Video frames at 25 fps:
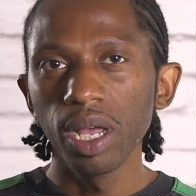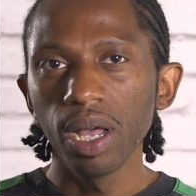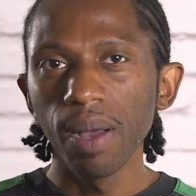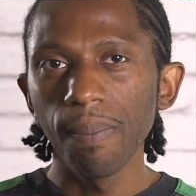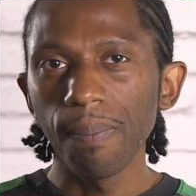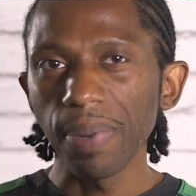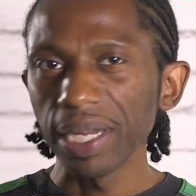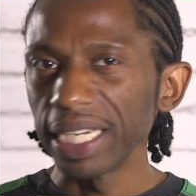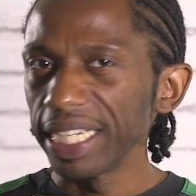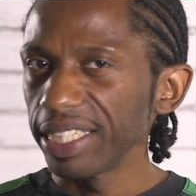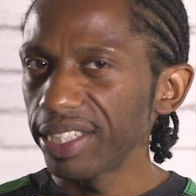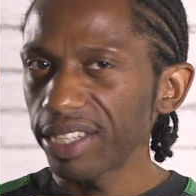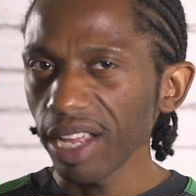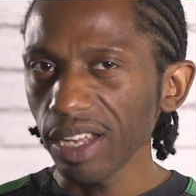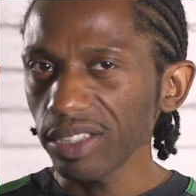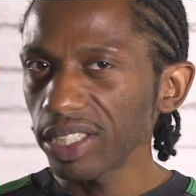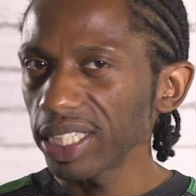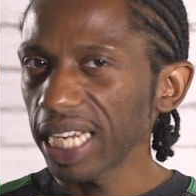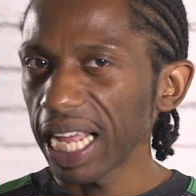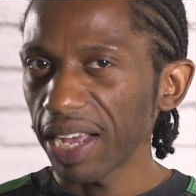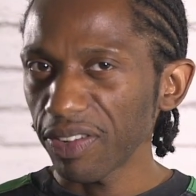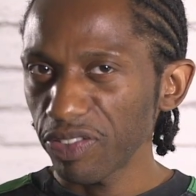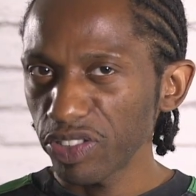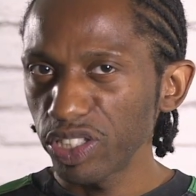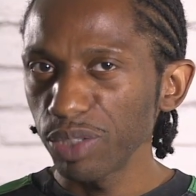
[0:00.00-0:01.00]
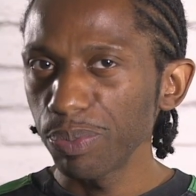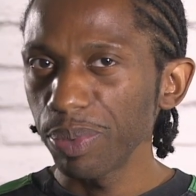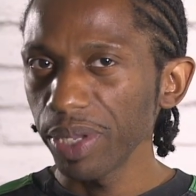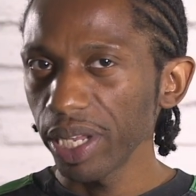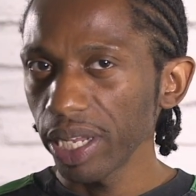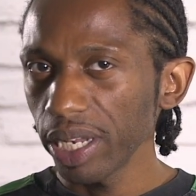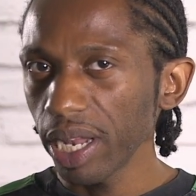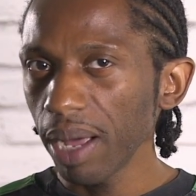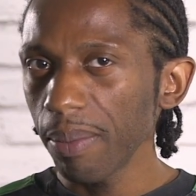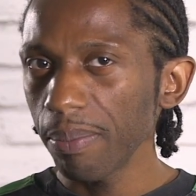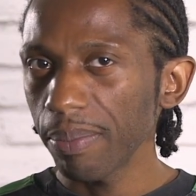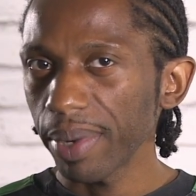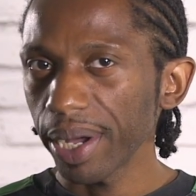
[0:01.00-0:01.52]
But it doesn't have to be a
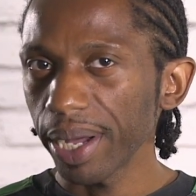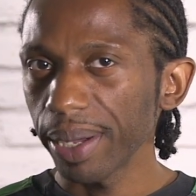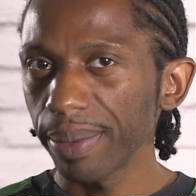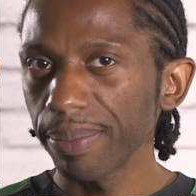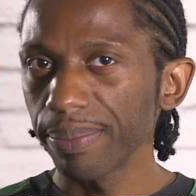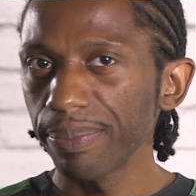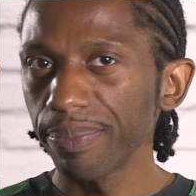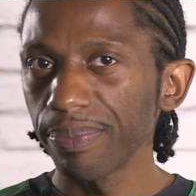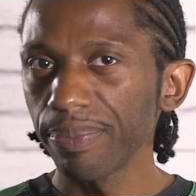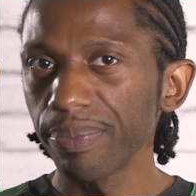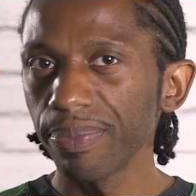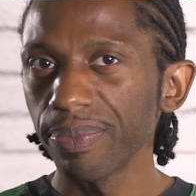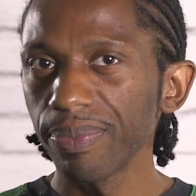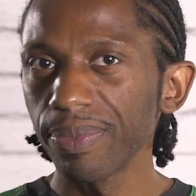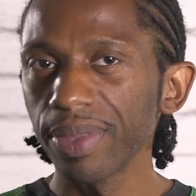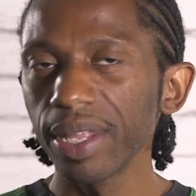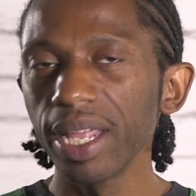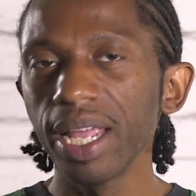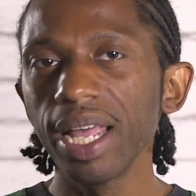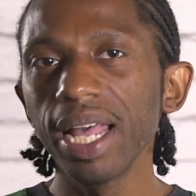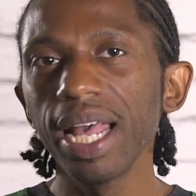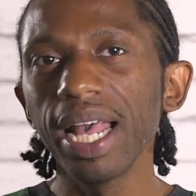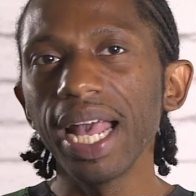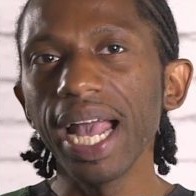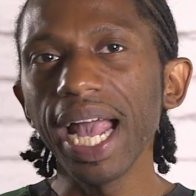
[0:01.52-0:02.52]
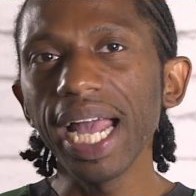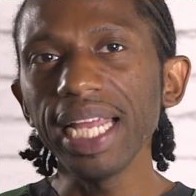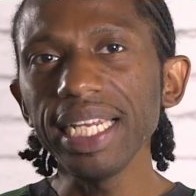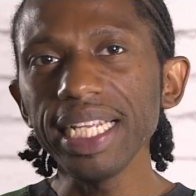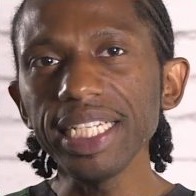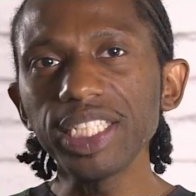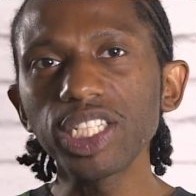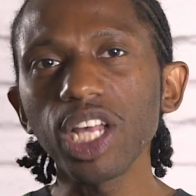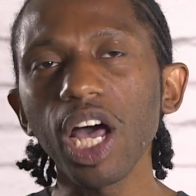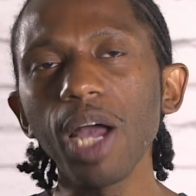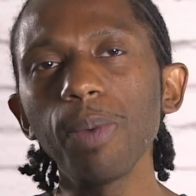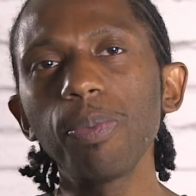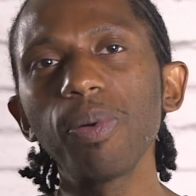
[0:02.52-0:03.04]
number. Any
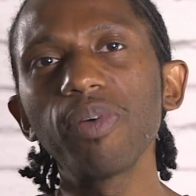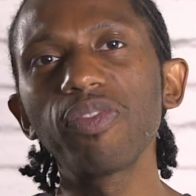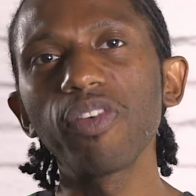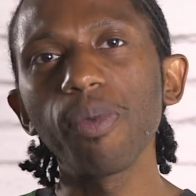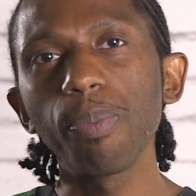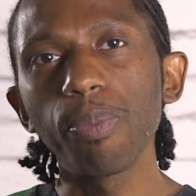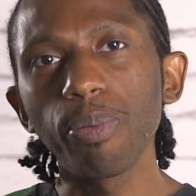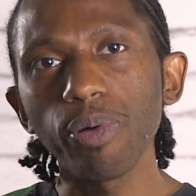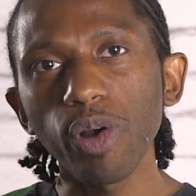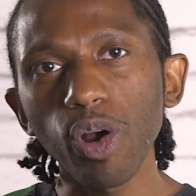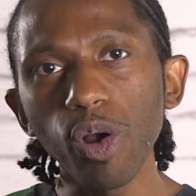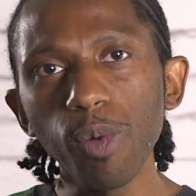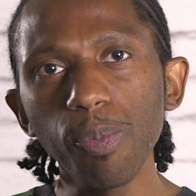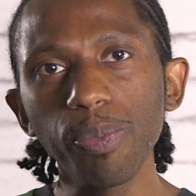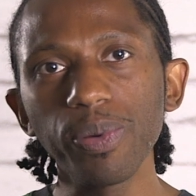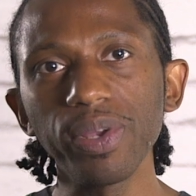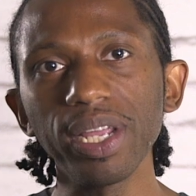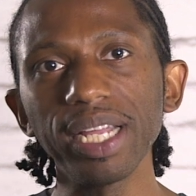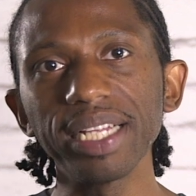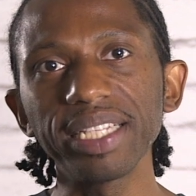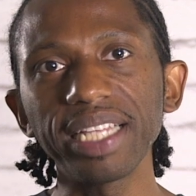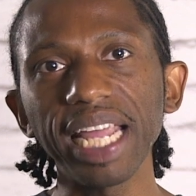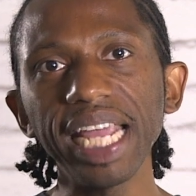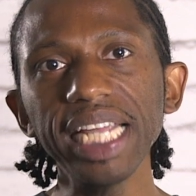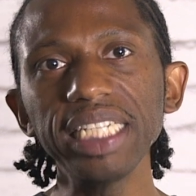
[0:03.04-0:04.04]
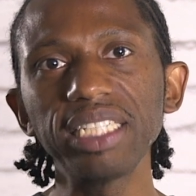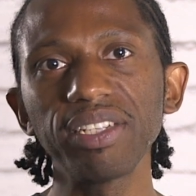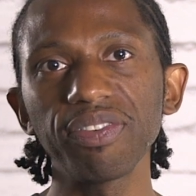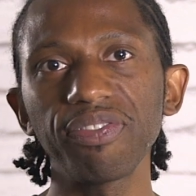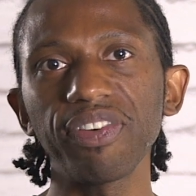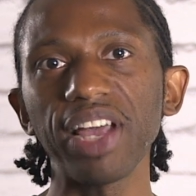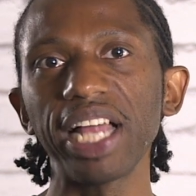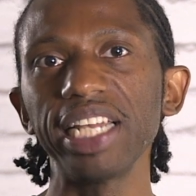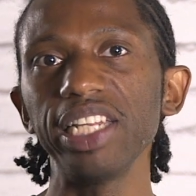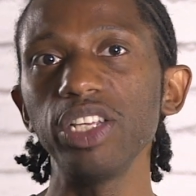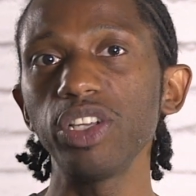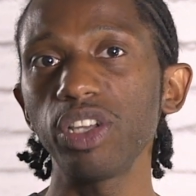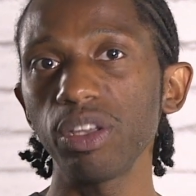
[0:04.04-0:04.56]
type of appropriate data
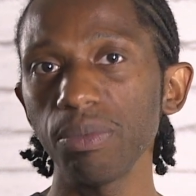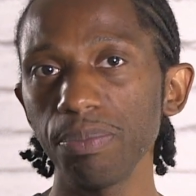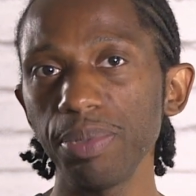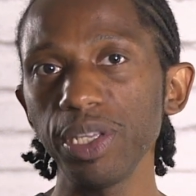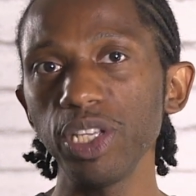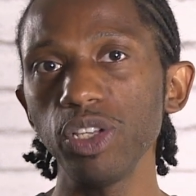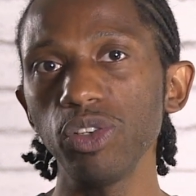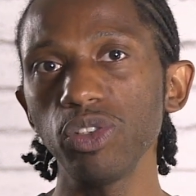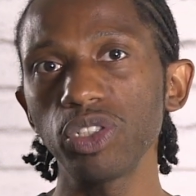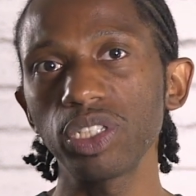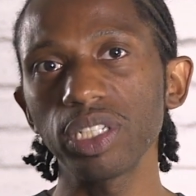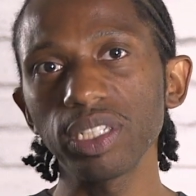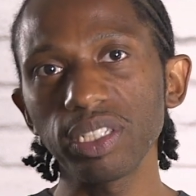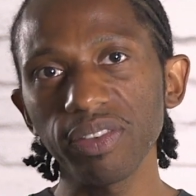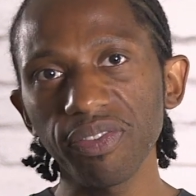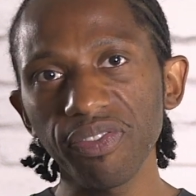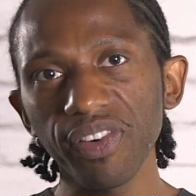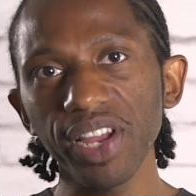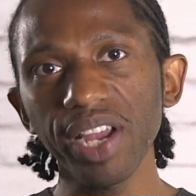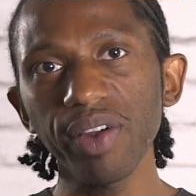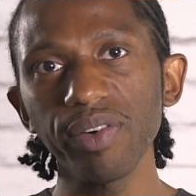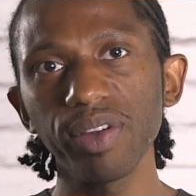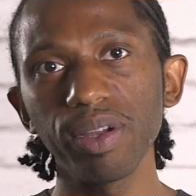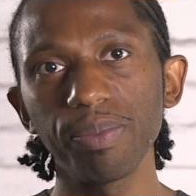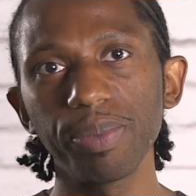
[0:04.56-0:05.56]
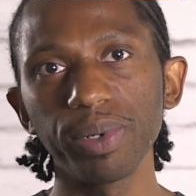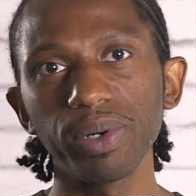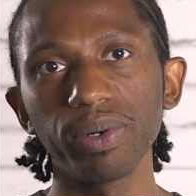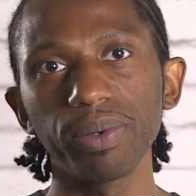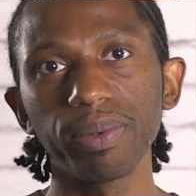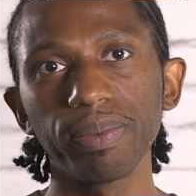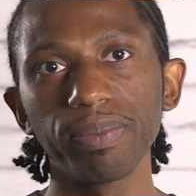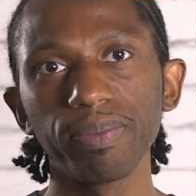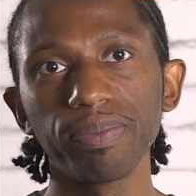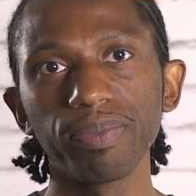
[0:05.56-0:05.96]
value can be used as a variable.